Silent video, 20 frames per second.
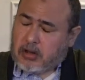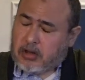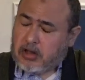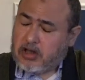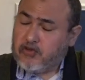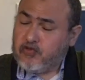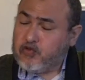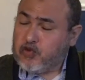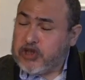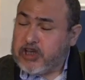
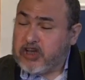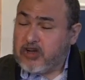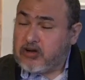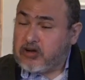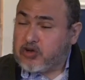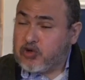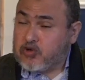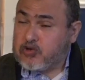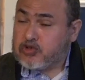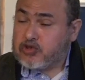If we
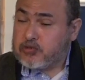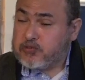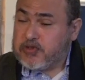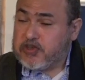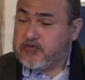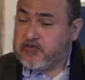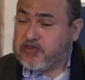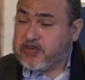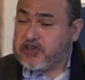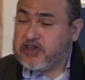are going to
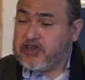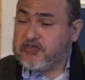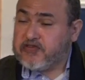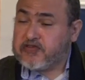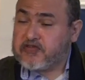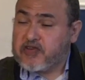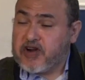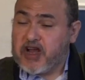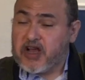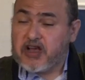be very
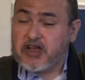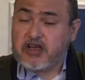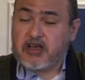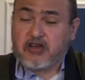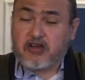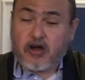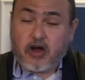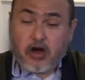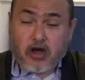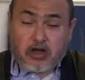frank
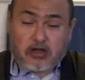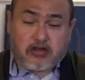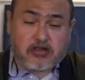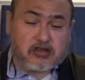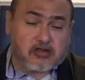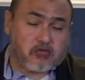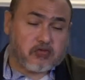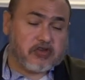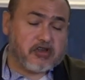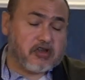and
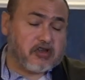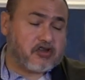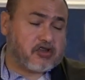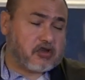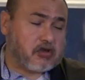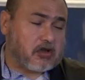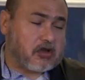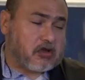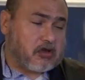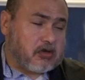honest with each
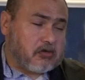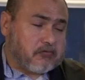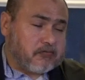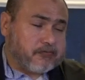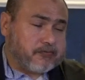other,